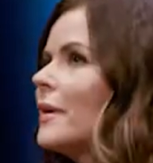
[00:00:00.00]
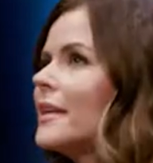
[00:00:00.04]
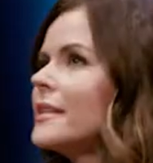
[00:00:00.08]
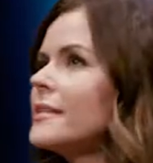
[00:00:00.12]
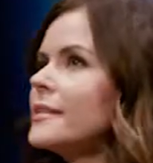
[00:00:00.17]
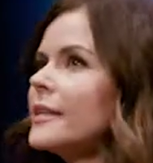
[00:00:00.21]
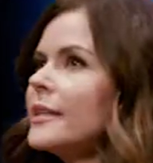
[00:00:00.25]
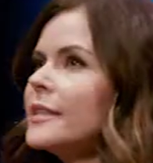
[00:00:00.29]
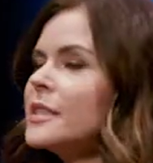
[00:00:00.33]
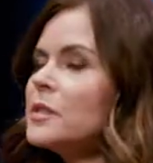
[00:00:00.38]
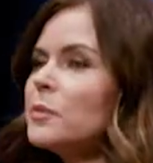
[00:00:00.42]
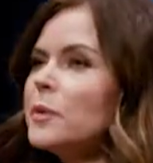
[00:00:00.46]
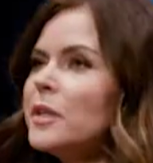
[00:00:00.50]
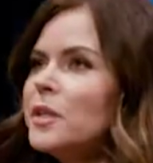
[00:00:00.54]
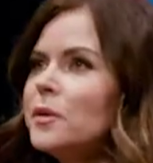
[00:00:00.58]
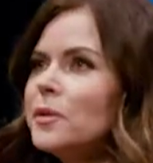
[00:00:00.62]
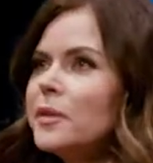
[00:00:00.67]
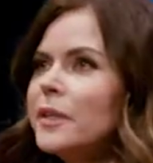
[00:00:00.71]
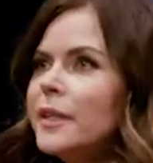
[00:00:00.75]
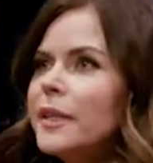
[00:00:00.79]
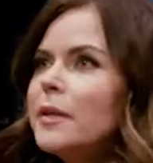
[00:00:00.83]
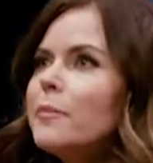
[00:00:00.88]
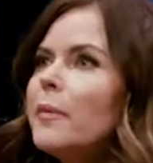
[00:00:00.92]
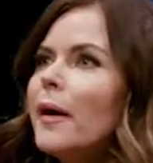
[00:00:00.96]
makes sense when you
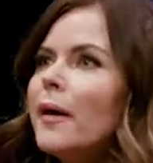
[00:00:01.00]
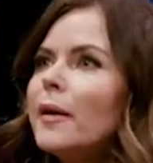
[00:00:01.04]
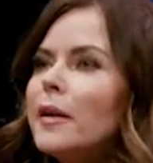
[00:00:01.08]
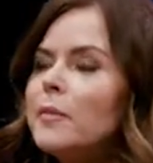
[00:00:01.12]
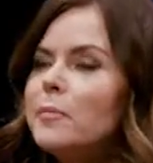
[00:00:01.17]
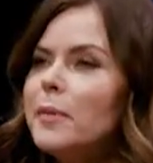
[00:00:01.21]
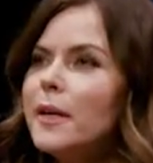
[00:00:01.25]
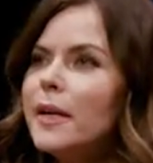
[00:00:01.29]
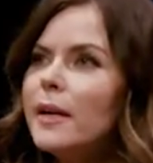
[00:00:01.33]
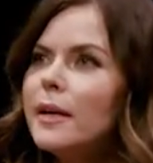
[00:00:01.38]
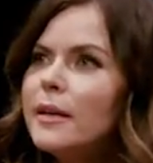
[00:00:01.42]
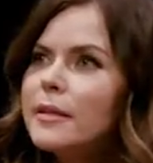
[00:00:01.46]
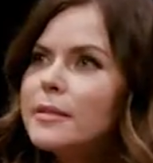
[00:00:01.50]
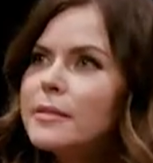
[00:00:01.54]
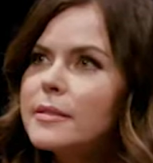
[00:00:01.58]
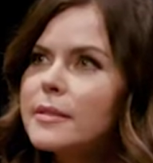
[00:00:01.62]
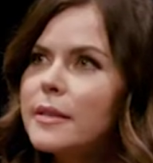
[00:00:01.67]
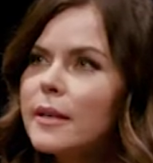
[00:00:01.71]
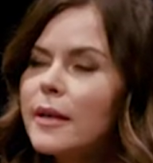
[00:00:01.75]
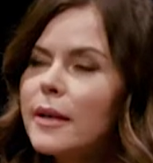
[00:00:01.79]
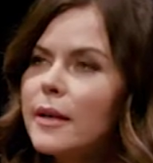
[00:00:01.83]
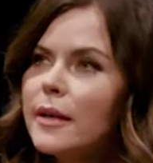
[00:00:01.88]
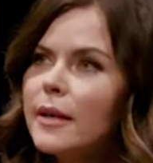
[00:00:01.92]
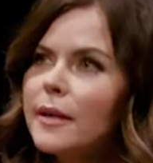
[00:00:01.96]
think about it because
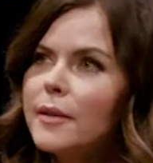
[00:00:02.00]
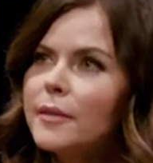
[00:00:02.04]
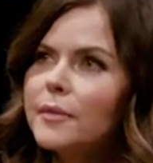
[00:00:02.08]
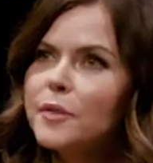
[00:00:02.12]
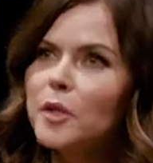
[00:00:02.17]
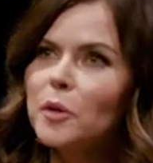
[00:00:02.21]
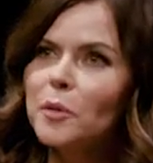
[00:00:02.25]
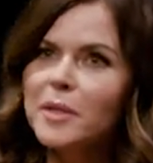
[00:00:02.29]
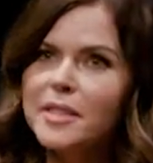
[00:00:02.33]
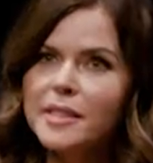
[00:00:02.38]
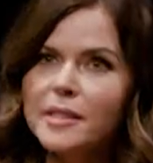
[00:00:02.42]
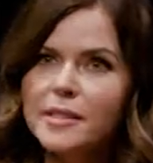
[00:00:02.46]
there was